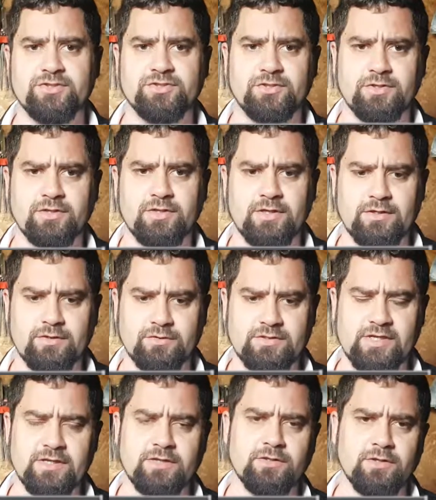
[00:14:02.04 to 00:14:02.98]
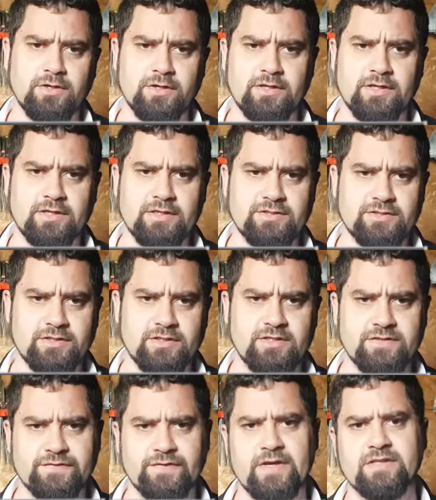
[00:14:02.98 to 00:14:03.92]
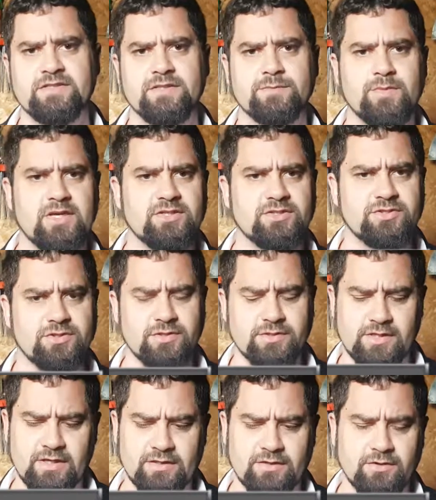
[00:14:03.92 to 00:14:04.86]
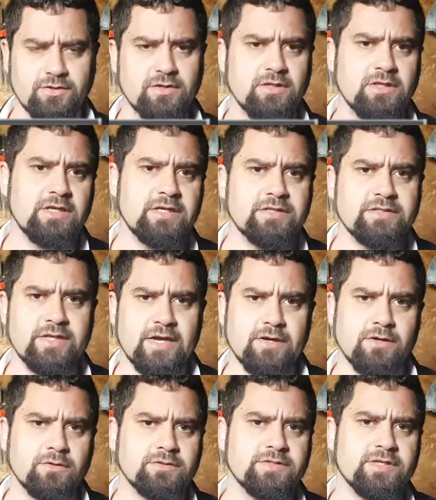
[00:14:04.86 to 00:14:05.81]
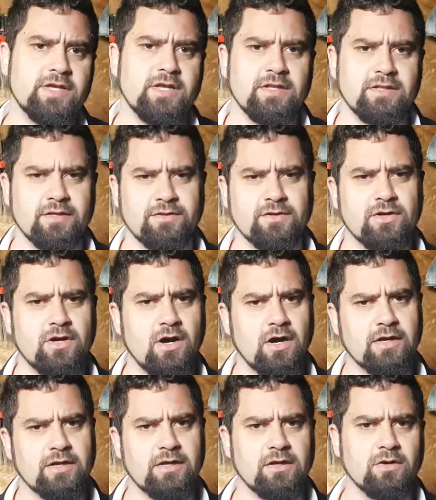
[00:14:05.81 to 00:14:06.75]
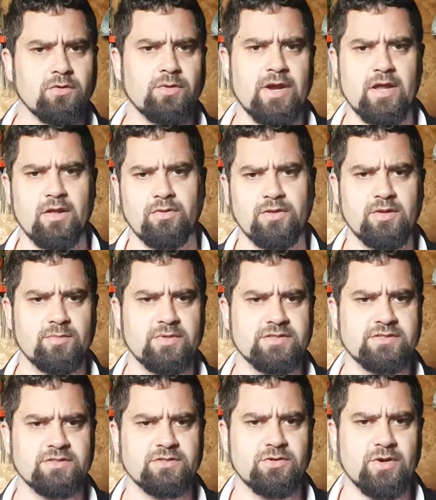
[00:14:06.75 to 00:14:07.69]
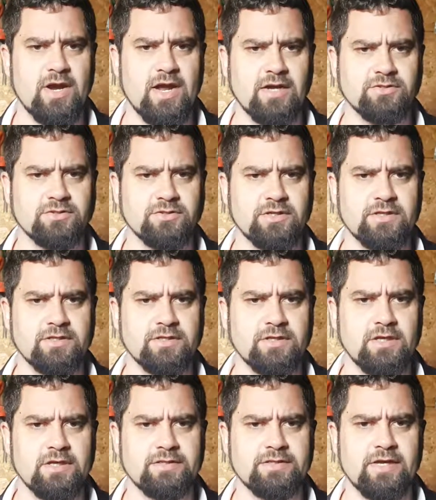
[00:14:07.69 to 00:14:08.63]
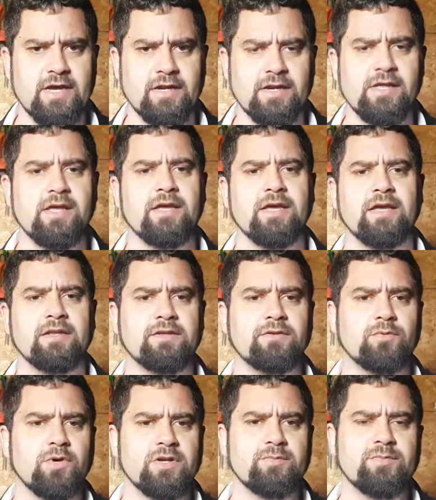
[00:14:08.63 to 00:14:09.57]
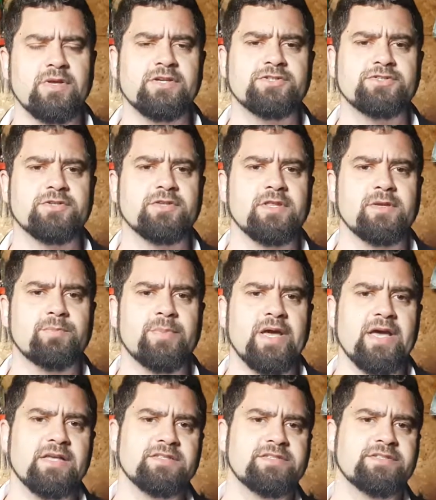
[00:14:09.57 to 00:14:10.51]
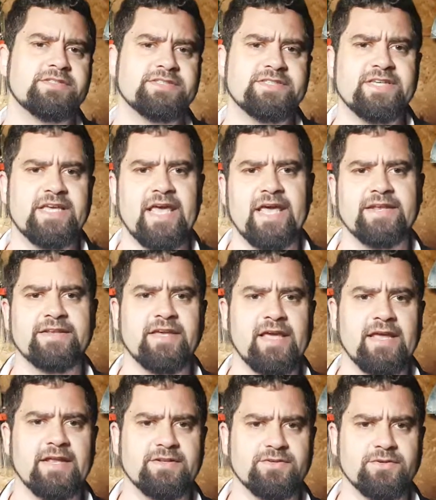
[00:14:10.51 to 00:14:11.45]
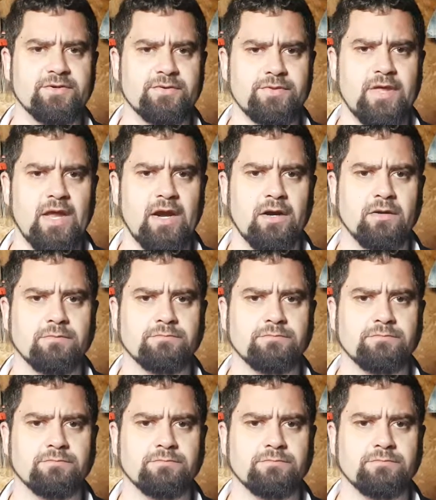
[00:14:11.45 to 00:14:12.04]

sure that you take a look at each of these vents and make sure that they're cleaned out, that the caulking around them isn't cracked or anything like that. And you want to make sure that pests can't enter there.